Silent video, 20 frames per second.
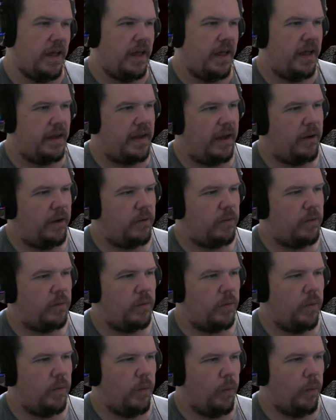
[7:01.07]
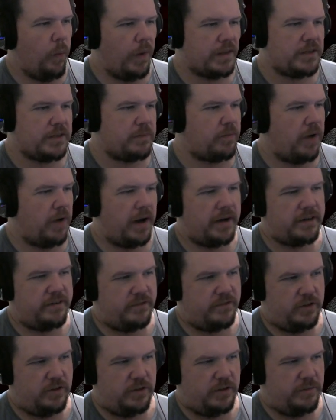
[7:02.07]
Now, what's a product of
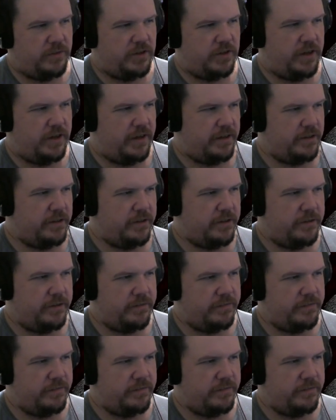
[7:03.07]
circumstance?